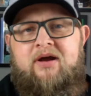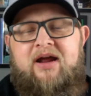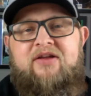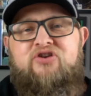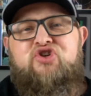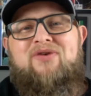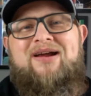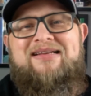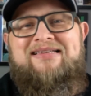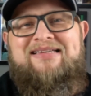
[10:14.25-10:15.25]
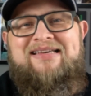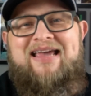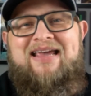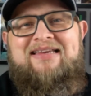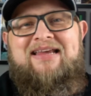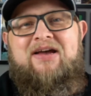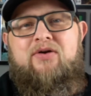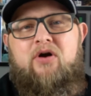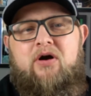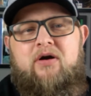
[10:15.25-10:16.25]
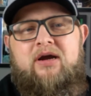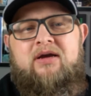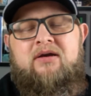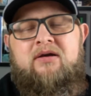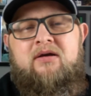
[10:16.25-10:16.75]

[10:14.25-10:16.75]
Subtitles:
and they're trying to take down Arik